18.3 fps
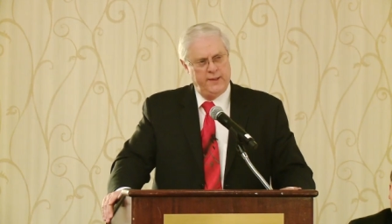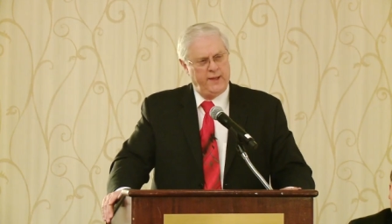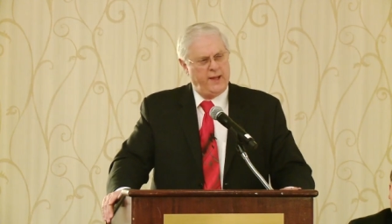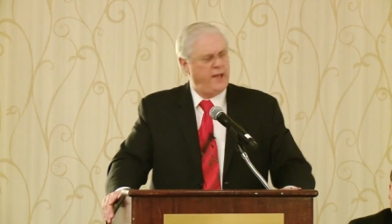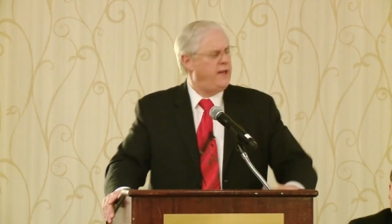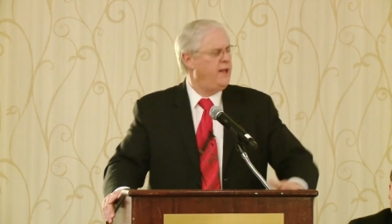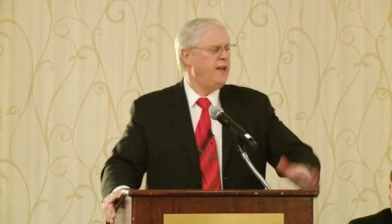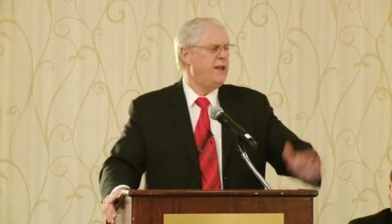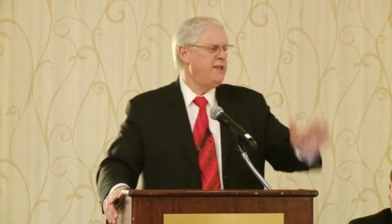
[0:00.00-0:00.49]

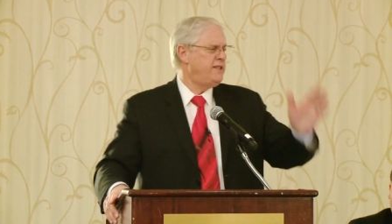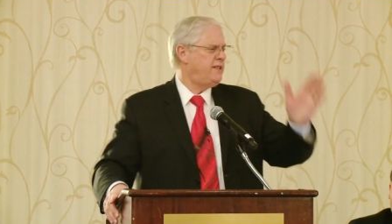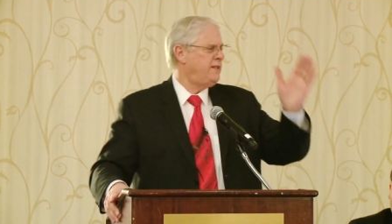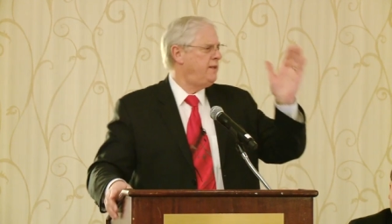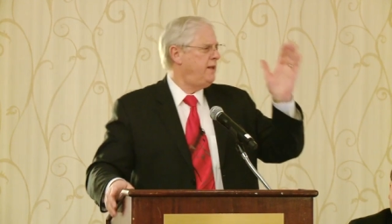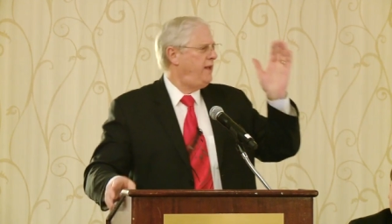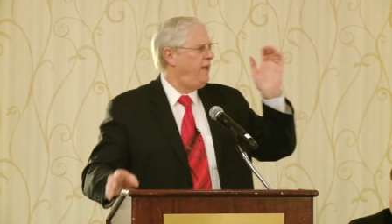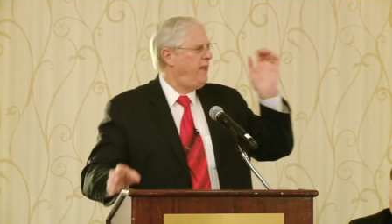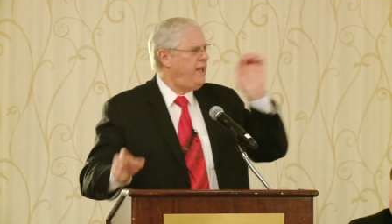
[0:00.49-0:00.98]
And it
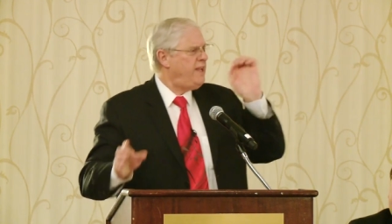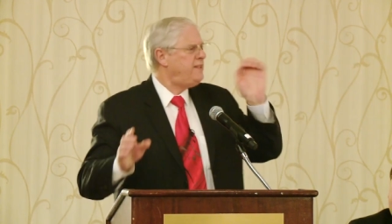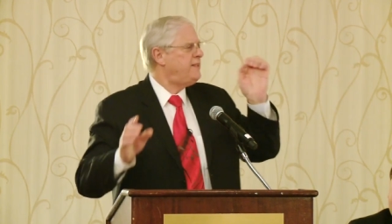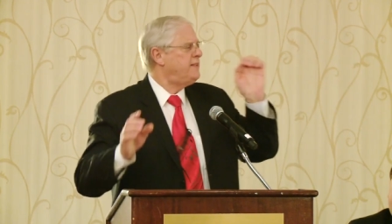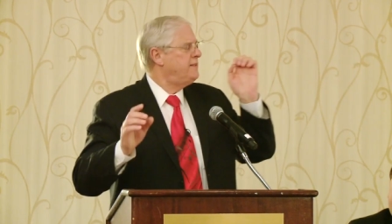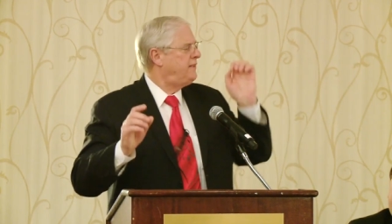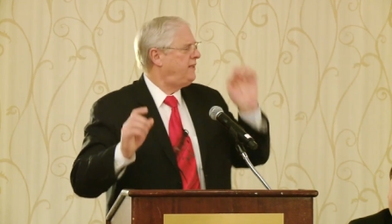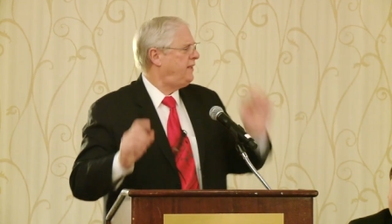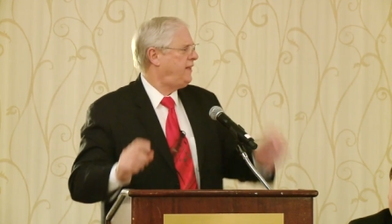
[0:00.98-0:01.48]
is,
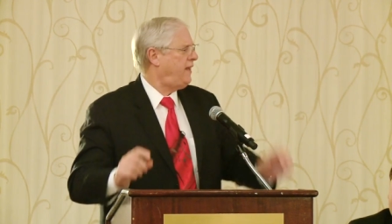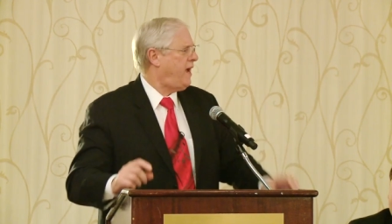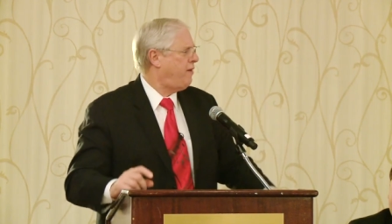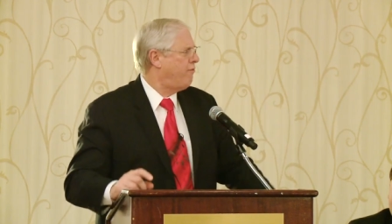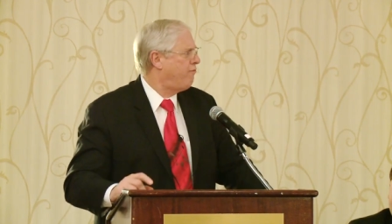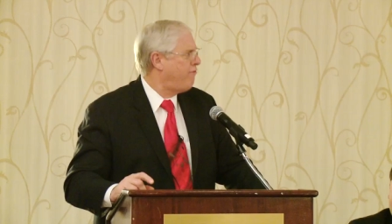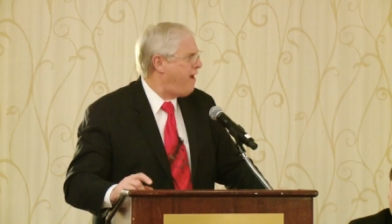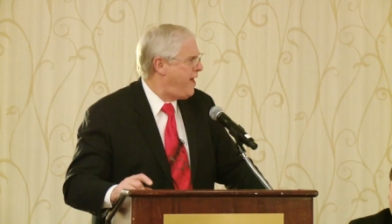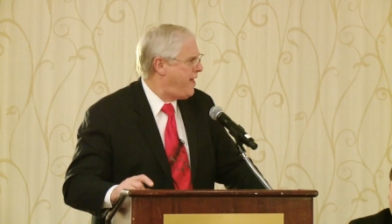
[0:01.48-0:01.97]
isn't it
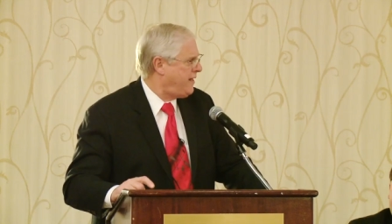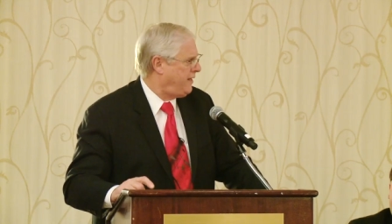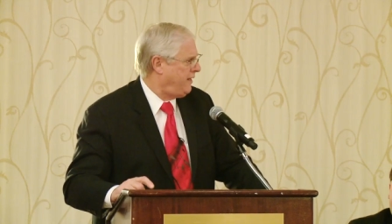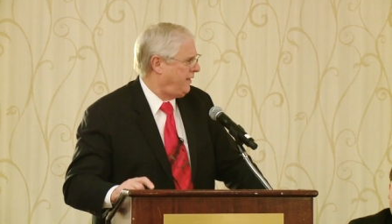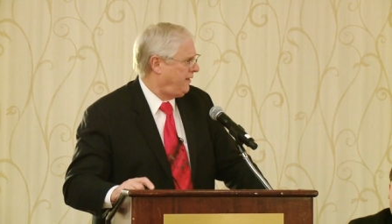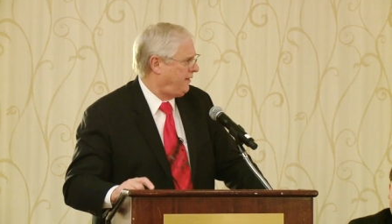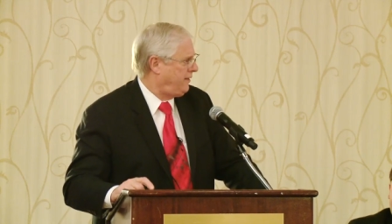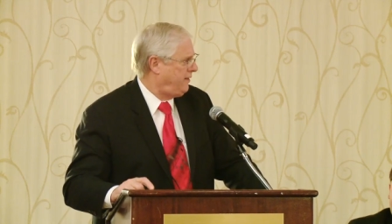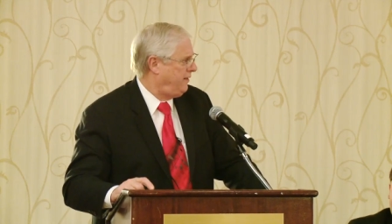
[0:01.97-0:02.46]
ironic